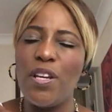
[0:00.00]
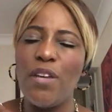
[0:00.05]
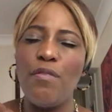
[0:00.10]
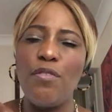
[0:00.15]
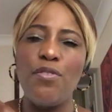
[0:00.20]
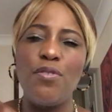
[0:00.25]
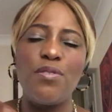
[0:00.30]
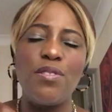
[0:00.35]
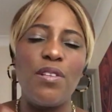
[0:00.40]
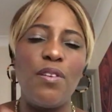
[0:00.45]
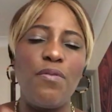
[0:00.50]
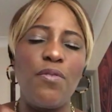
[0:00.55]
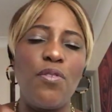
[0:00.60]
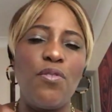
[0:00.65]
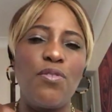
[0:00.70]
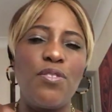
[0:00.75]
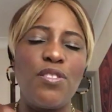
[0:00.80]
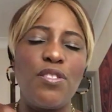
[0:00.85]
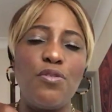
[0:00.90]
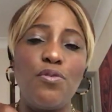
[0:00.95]
giving yourself
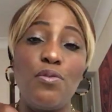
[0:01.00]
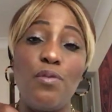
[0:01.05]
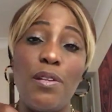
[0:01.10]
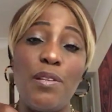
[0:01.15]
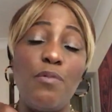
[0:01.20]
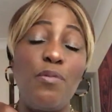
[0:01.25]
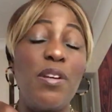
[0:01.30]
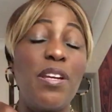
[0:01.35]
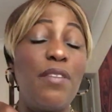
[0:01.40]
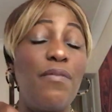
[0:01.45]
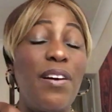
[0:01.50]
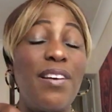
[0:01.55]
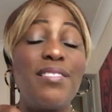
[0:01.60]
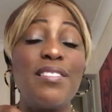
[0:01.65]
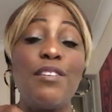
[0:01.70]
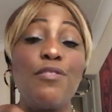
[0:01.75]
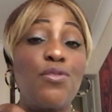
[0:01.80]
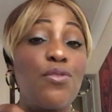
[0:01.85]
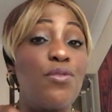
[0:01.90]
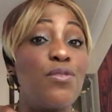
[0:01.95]
continually, we give
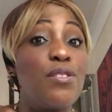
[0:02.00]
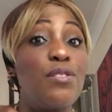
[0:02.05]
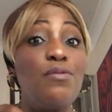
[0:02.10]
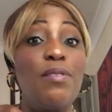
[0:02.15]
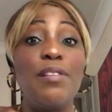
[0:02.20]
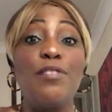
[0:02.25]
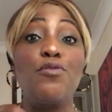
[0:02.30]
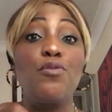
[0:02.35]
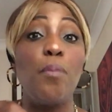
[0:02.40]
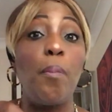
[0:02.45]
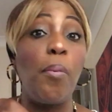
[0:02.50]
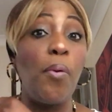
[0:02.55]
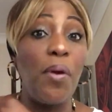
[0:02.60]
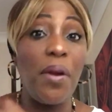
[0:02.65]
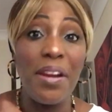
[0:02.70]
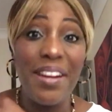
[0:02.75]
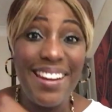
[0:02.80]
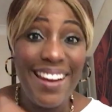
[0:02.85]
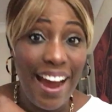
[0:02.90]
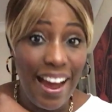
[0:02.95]
ourselves continually to
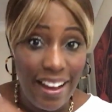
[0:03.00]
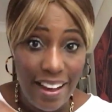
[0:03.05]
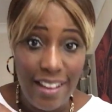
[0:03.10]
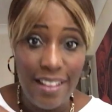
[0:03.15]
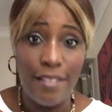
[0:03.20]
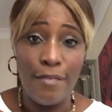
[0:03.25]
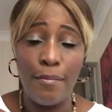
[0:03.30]
prayer.